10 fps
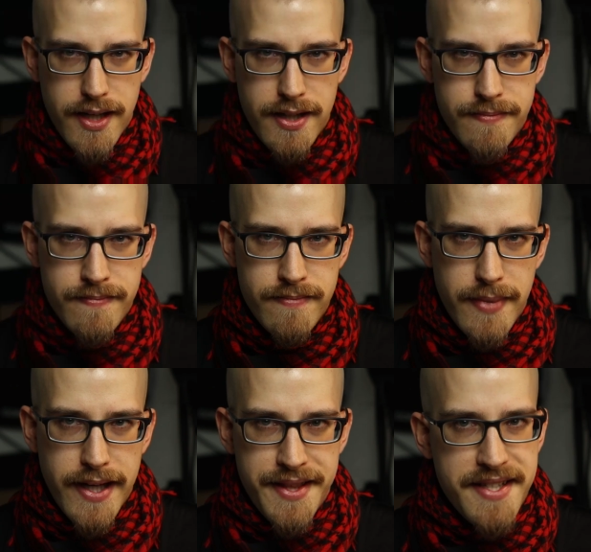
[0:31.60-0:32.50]

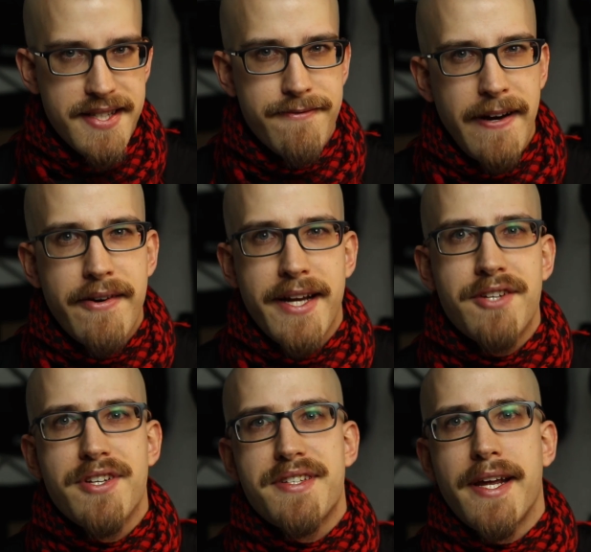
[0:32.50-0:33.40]
And this is very
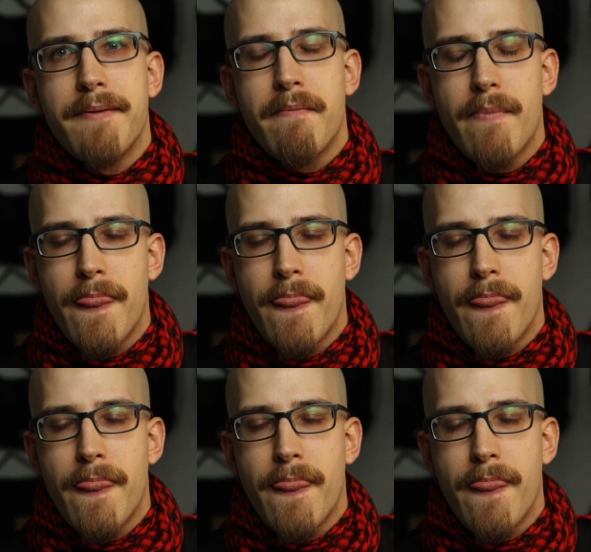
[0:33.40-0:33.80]
interesting.